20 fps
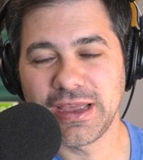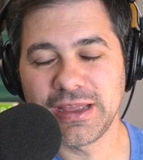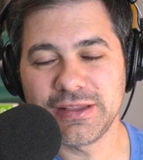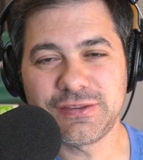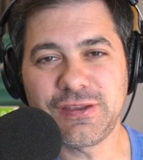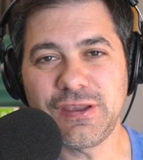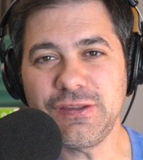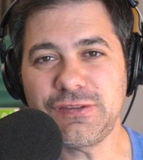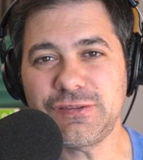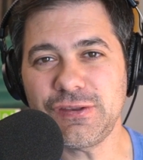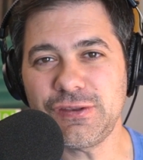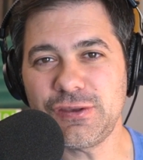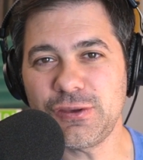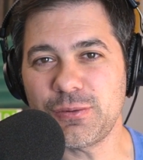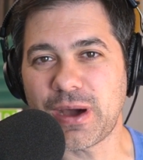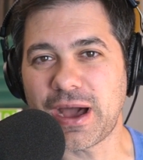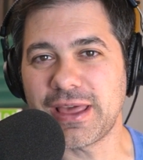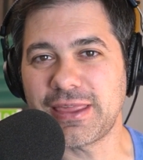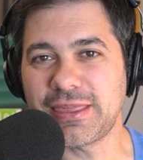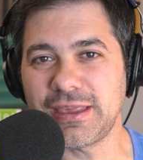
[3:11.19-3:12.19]
And
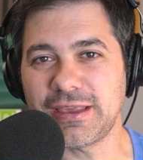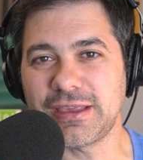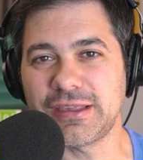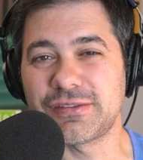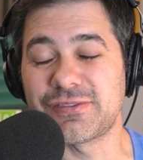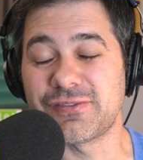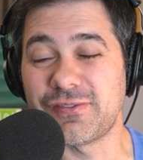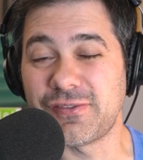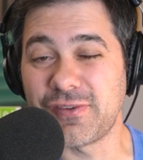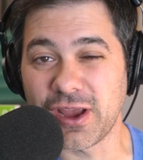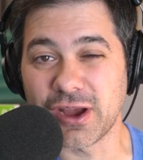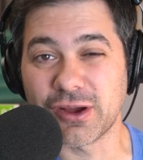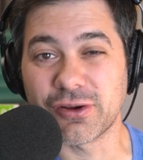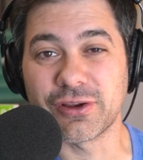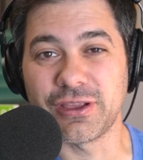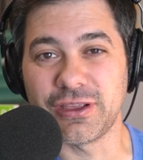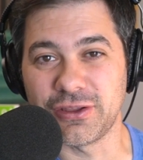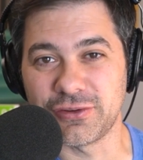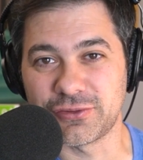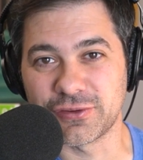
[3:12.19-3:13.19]
TCU, I think, is
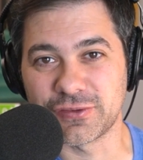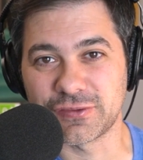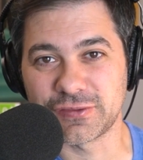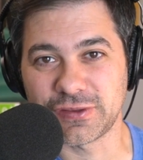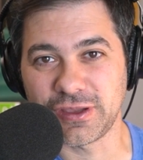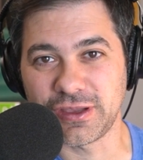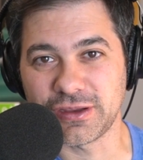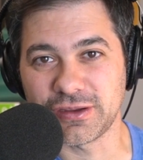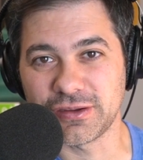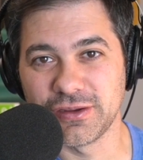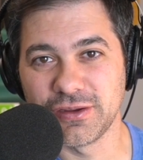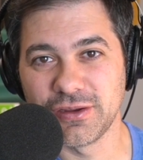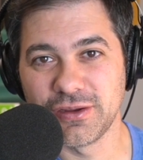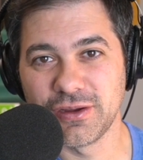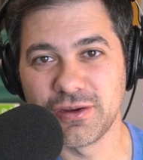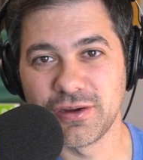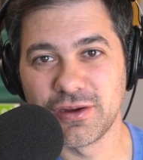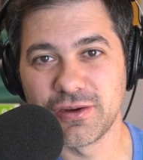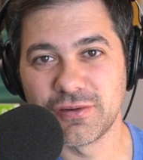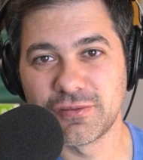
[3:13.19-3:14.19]
very interesting
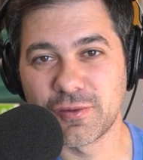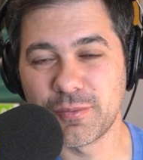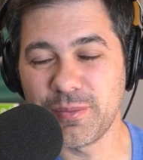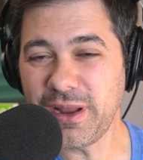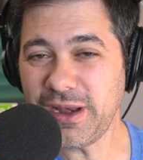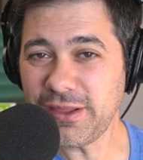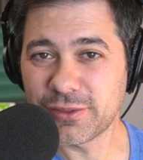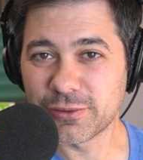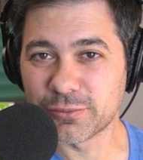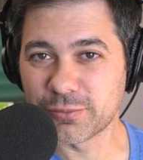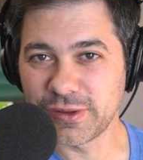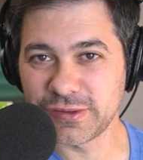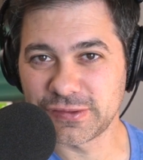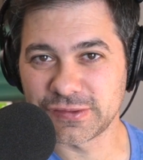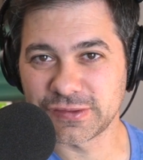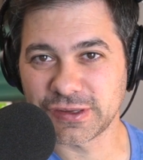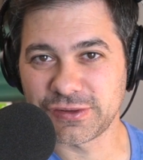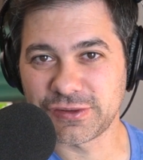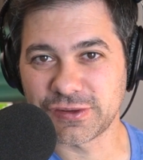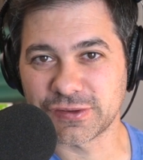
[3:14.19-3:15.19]
for many of the
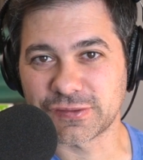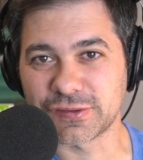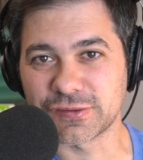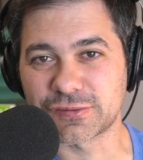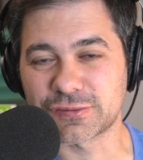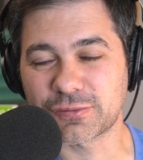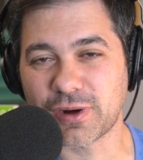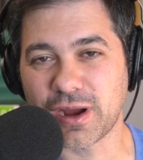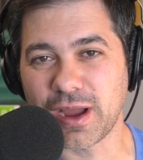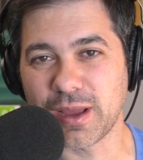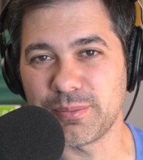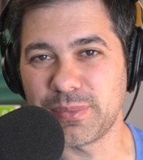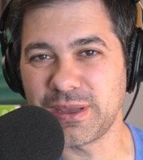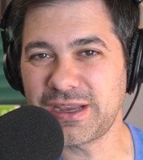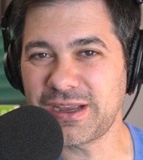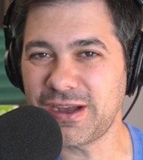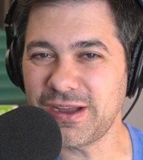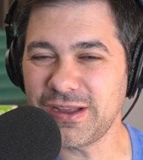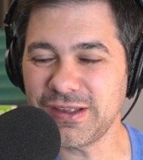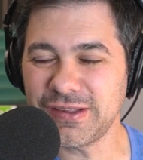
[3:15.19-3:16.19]
reasons I just described,
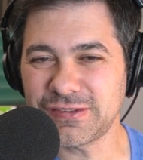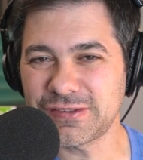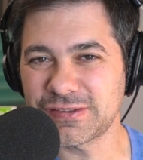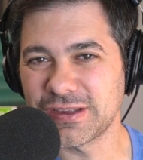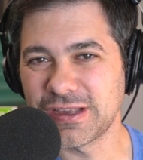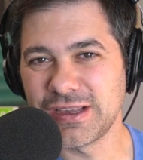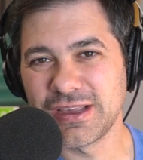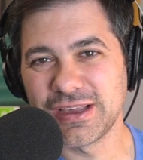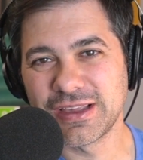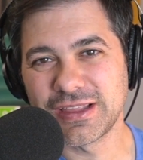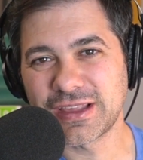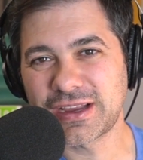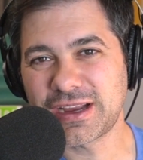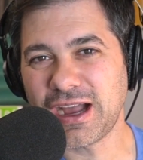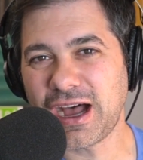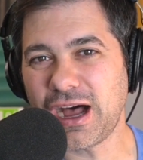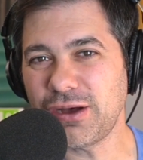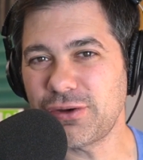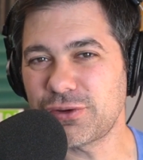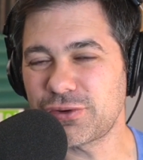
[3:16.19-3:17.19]
because the
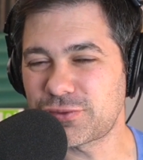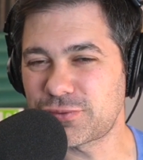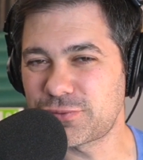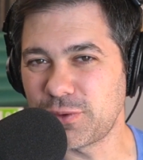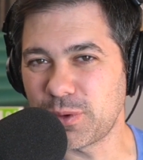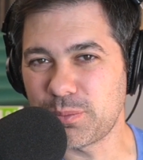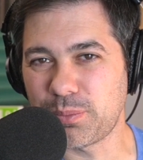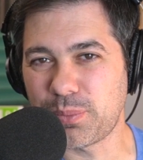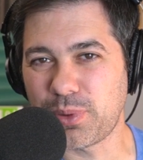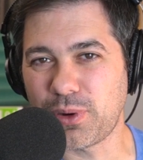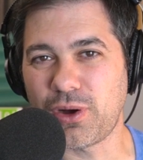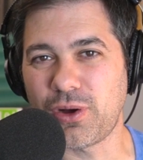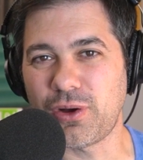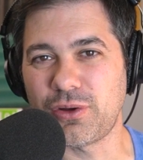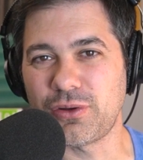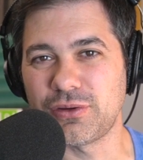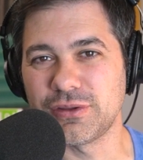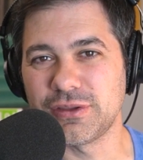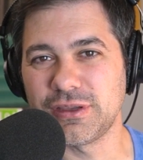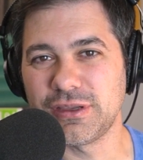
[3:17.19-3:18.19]
college
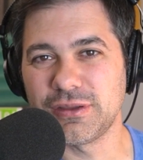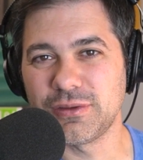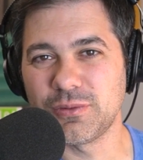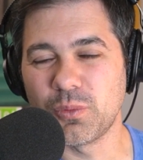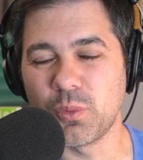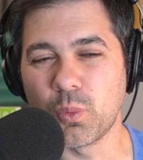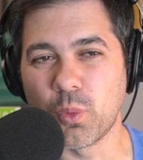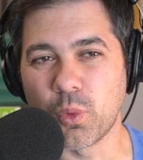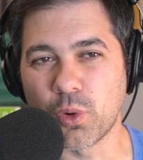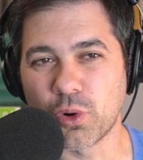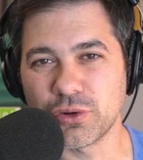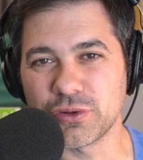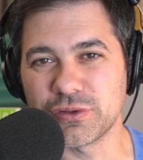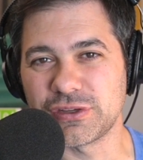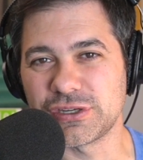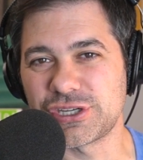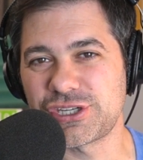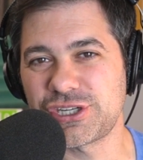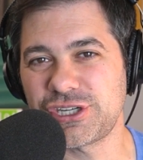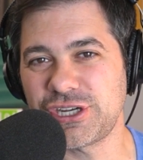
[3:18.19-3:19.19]
football
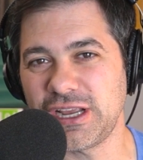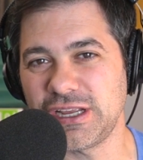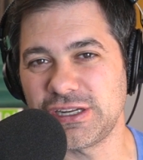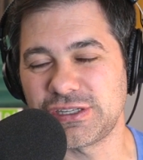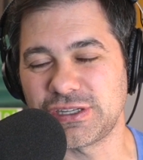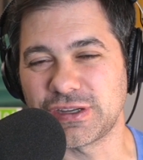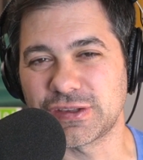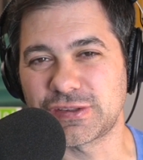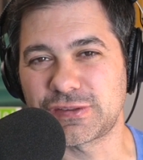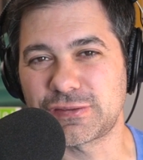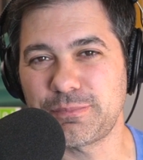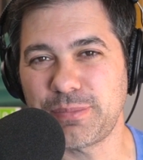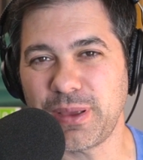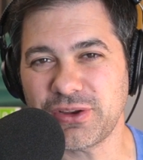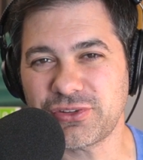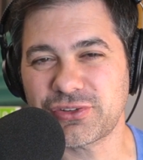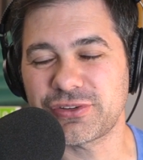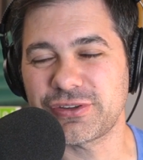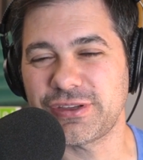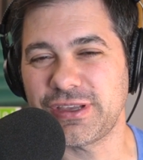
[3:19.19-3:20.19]
world is changing,
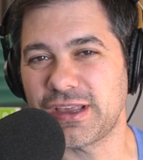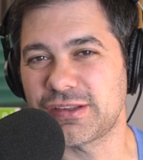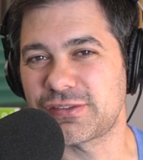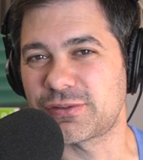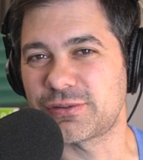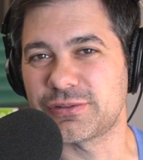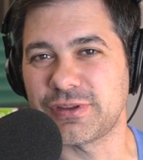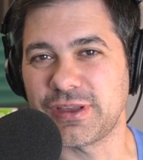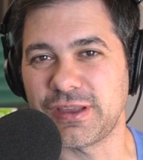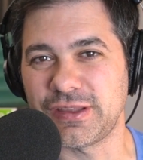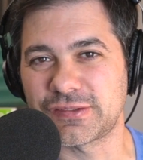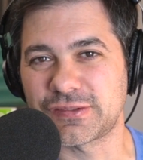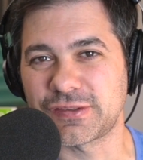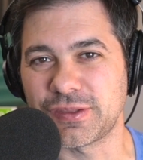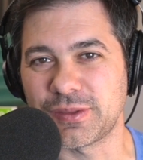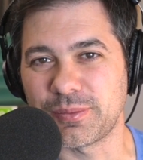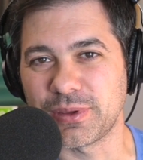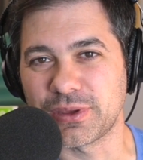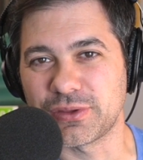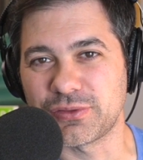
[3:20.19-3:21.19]
especially as it relates
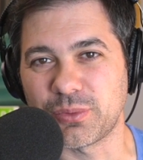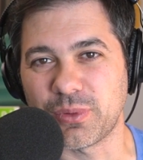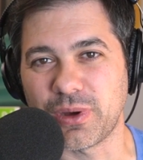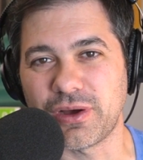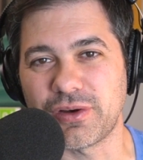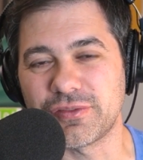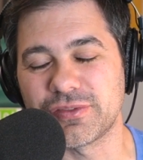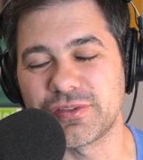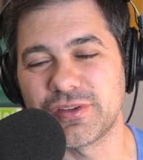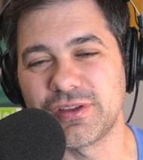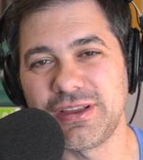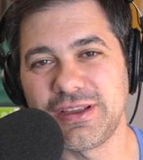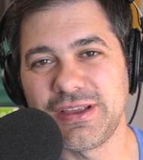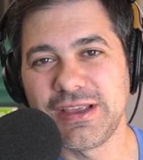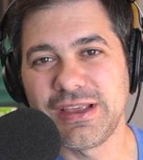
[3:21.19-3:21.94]
to the Big 12.